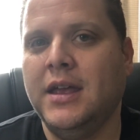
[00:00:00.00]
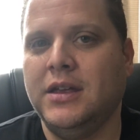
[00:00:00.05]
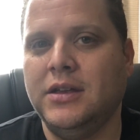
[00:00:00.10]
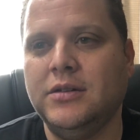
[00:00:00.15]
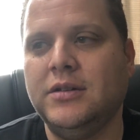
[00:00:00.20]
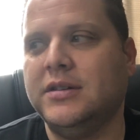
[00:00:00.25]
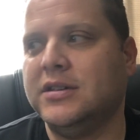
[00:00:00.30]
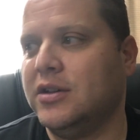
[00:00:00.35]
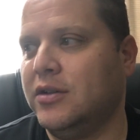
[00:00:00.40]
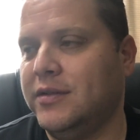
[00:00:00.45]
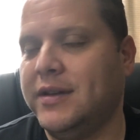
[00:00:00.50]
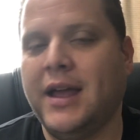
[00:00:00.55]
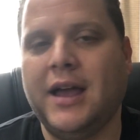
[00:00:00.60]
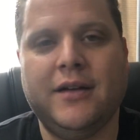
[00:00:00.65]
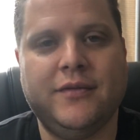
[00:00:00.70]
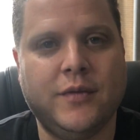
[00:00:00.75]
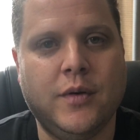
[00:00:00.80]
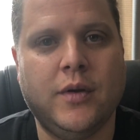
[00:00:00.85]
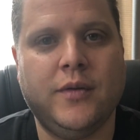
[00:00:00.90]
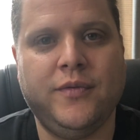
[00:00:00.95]
You deserve to
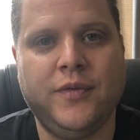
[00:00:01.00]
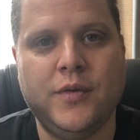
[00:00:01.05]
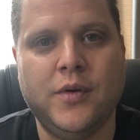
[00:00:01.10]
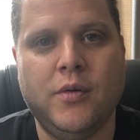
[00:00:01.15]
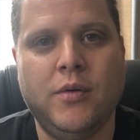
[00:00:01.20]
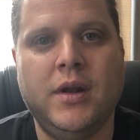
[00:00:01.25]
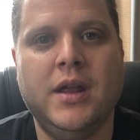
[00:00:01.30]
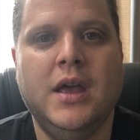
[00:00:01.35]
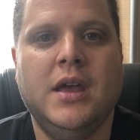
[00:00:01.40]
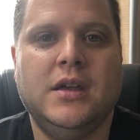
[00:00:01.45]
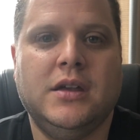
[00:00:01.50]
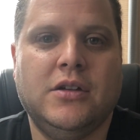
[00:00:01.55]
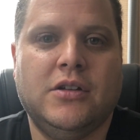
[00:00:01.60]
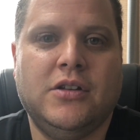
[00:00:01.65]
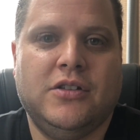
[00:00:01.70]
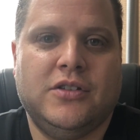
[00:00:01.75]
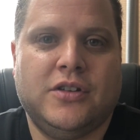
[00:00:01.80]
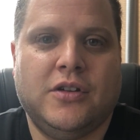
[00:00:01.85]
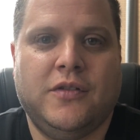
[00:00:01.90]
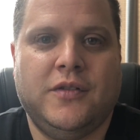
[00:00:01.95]
have good food. You
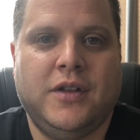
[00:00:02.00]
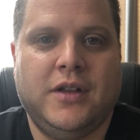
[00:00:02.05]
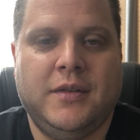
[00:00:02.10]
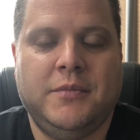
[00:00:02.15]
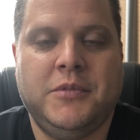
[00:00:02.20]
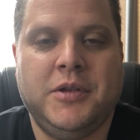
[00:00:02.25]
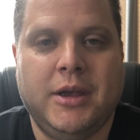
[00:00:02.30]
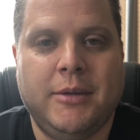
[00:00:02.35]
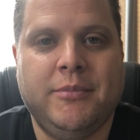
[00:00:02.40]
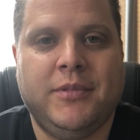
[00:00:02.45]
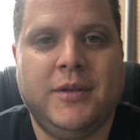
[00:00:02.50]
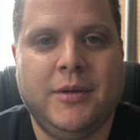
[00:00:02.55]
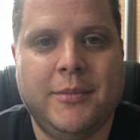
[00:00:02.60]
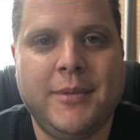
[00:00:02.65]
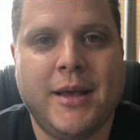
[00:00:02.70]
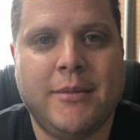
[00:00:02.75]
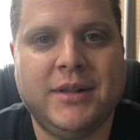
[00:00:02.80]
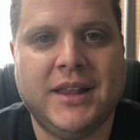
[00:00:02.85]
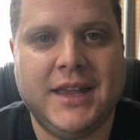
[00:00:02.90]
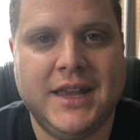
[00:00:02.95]
deserve to to, to
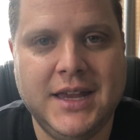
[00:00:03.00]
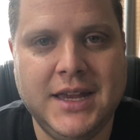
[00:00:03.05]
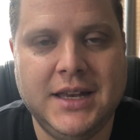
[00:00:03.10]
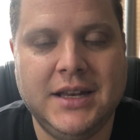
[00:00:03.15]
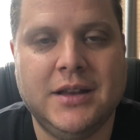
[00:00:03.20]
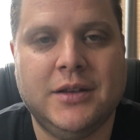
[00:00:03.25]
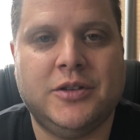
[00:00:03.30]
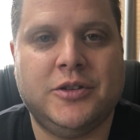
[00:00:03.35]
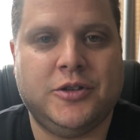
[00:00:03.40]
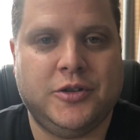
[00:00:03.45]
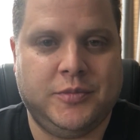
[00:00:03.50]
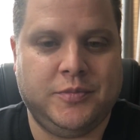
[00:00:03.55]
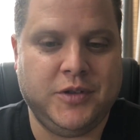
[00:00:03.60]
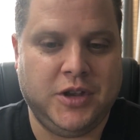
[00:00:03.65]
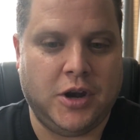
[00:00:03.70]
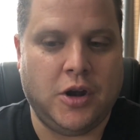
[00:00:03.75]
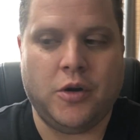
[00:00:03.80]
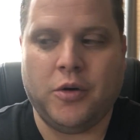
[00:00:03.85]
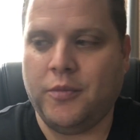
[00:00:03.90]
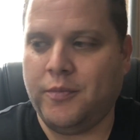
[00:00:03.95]
be able to eat and
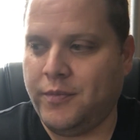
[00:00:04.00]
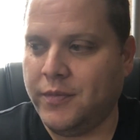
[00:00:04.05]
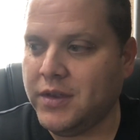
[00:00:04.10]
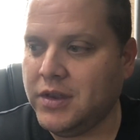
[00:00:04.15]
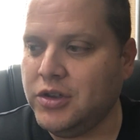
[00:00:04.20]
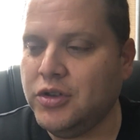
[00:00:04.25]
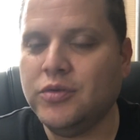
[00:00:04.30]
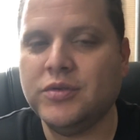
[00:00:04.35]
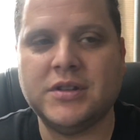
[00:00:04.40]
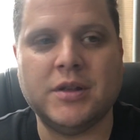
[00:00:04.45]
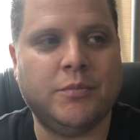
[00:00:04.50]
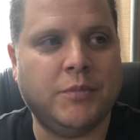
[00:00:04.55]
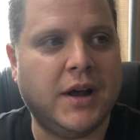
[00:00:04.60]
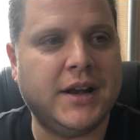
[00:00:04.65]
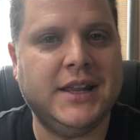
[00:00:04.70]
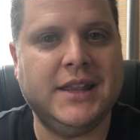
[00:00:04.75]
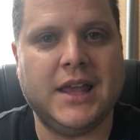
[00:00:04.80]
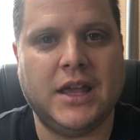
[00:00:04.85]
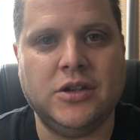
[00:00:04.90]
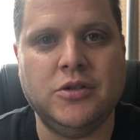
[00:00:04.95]
you know use the
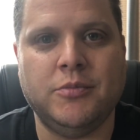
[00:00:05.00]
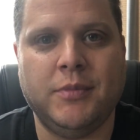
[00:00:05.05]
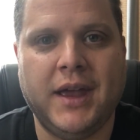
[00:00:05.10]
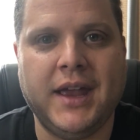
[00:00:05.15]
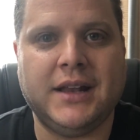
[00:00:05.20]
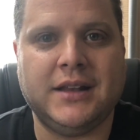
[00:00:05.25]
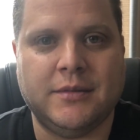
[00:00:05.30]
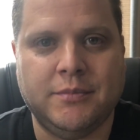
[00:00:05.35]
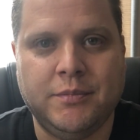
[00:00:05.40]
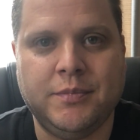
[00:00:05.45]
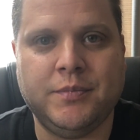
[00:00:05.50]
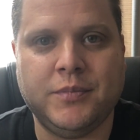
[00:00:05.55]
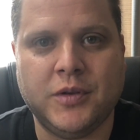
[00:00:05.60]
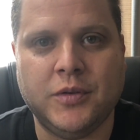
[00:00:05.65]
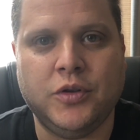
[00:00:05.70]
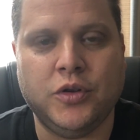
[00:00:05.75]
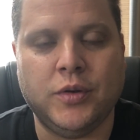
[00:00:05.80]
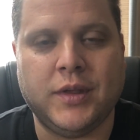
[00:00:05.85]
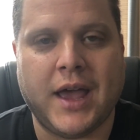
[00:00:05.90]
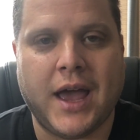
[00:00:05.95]
money that you make to to
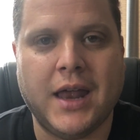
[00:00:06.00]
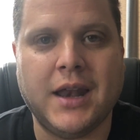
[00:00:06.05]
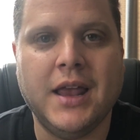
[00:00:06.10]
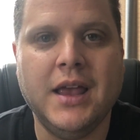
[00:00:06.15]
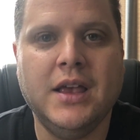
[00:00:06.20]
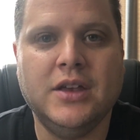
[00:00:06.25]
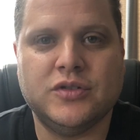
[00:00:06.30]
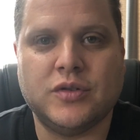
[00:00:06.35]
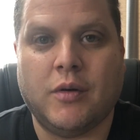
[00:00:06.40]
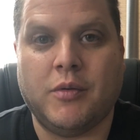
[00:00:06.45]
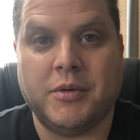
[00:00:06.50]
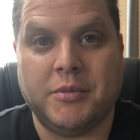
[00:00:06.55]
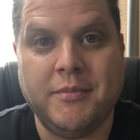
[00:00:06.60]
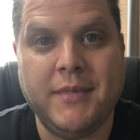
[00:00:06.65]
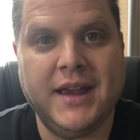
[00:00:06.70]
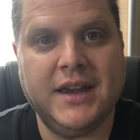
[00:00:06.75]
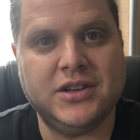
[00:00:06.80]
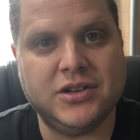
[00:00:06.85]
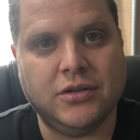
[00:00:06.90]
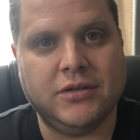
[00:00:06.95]
do that. So I want to
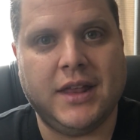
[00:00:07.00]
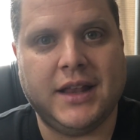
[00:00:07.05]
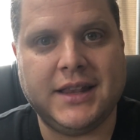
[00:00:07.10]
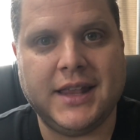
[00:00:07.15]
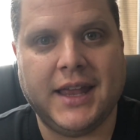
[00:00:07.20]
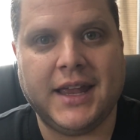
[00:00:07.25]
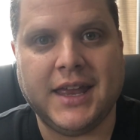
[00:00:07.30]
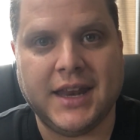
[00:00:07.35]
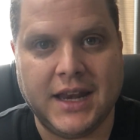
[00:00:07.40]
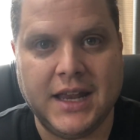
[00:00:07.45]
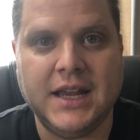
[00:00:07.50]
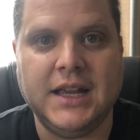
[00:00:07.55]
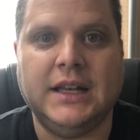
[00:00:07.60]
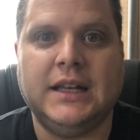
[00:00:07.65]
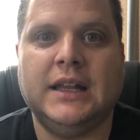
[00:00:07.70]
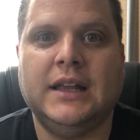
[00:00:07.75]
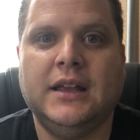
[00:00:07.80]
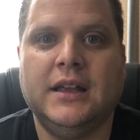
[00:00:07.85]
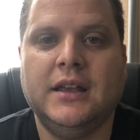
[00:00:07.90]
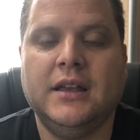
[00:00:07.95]
make sure that they can eat.